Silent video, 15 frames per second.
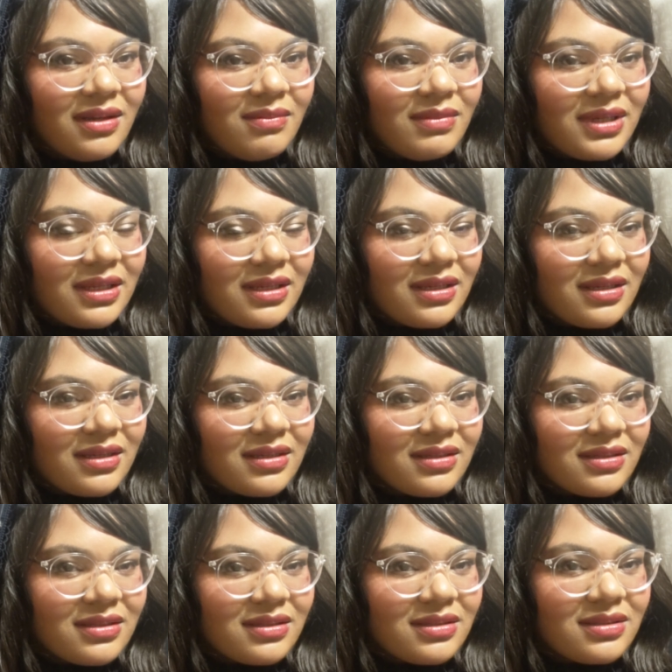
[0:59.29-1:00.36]

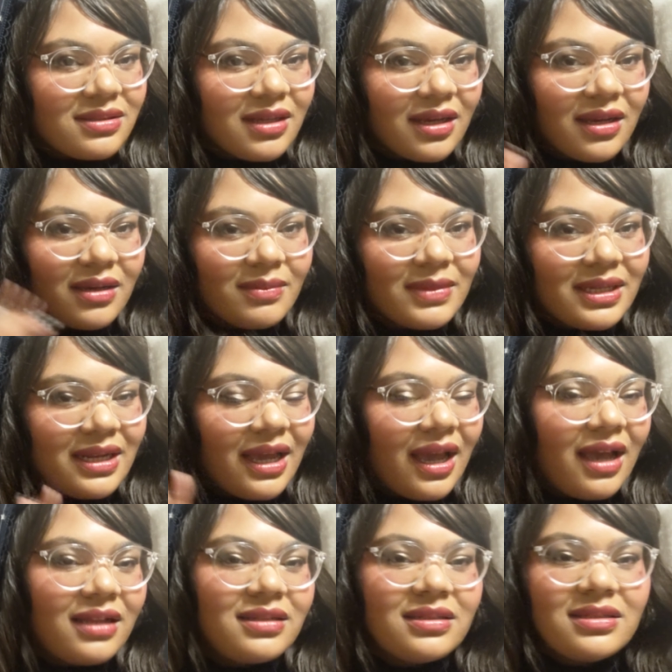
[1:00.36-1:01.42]
because it had